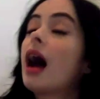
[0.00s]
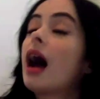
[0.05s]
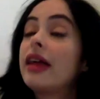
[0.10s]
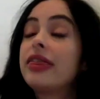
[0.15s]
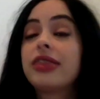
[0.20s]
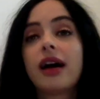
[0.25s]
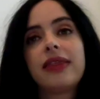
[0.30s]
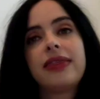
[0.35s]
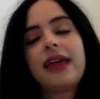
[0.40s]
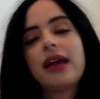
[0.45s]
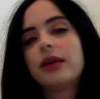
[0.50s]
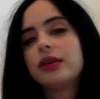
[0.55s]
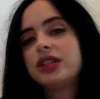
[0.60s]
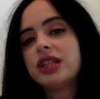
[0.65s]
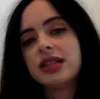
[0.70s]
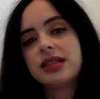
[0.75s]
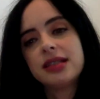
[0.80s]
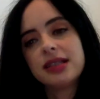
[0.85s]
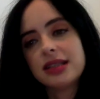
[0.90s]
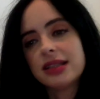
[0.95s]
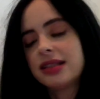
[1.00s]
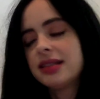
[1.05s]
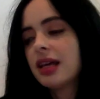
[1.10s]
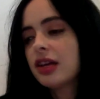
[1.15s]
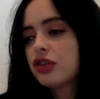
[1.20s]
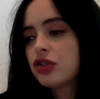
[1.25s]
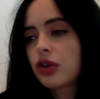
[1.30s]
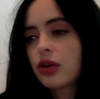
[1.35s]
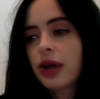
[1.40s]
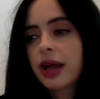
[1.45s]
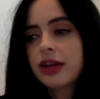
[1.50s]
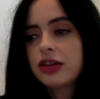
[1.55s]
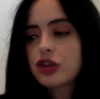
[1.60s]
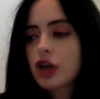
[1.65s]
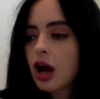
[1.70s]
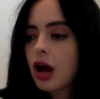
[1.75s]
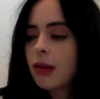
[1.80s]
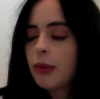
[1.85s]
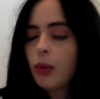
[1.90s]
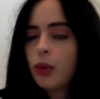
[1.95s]
thought they just did such a great
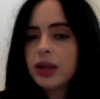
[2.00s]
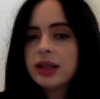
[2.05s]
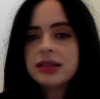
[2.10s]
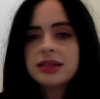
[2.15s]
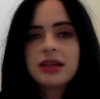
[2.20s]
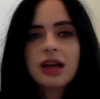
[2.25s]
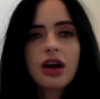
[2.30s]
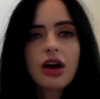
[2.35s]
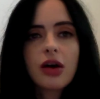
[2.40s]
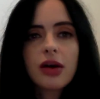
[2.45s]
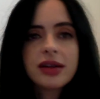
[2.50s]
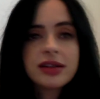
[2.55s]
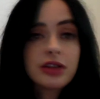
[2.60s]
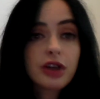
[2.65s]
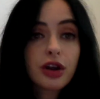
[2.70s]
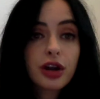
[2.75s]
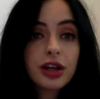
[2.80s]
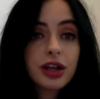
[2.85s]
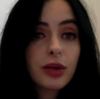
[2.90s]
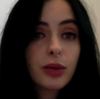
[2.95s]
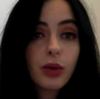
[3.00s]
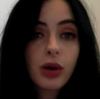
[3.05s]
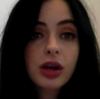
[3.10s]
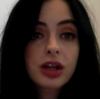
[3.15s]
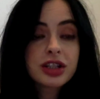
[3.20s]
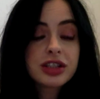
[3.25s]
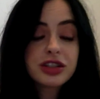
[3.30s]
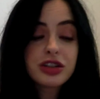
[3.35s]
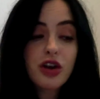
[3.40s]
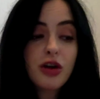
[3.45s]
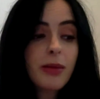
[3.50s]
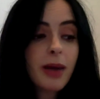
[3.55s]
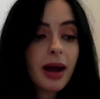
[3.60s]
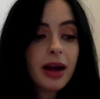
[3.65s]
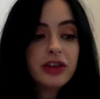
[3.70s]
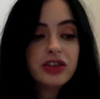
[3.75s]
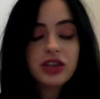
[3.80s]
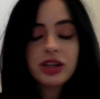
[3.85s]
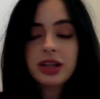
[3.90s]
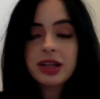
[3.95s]
job. Winslow has already worked so much
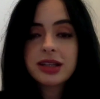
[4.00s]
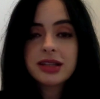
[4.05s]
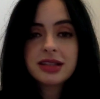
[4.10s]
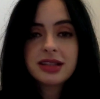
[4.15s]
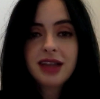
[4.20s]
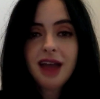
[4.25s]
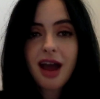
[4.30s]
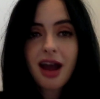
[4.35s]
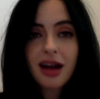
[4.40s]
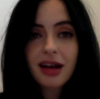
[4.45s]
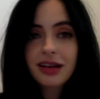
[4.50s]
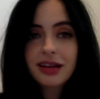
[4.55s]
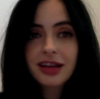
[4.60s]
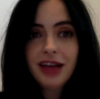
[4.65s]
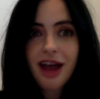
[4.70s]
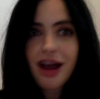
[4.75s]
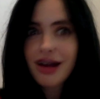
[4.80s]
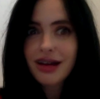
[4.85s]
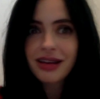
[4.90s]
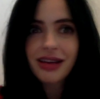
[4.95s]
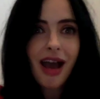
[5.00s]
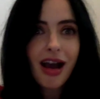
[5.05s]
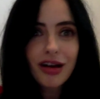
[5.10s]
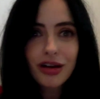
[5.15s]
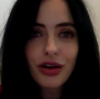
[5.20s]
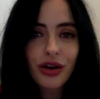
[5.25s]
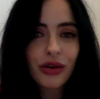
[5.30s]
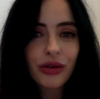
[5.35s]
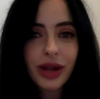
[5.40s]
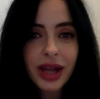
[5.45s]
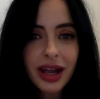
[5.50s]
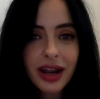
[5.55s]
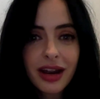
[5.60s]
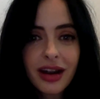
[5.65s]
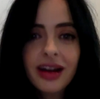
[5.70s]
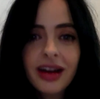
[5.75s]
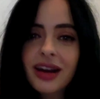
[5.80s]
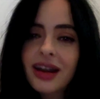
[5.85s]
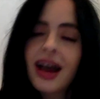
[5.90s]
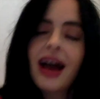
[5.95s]
in his young
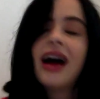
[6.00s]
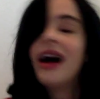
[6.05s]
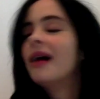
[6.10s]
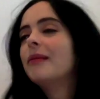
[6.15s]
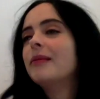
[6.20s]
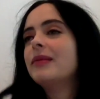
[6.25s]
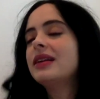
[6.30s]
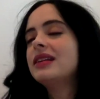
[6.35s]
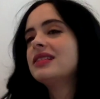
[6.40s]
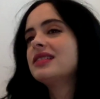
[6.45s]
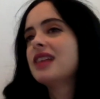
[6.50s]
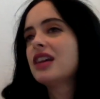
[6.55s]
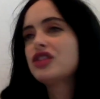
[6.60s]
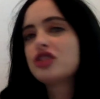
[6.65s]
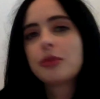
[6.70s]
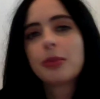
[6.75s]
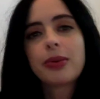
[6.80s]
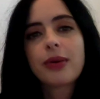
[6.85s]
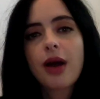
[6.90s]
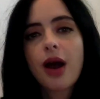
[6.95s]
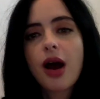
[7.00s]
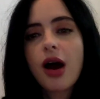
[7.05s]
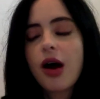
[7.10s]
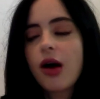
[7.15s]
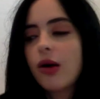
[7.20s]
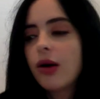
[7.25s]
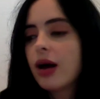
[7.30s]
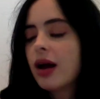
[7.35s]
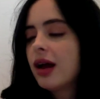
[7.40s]
career. He's such a pro.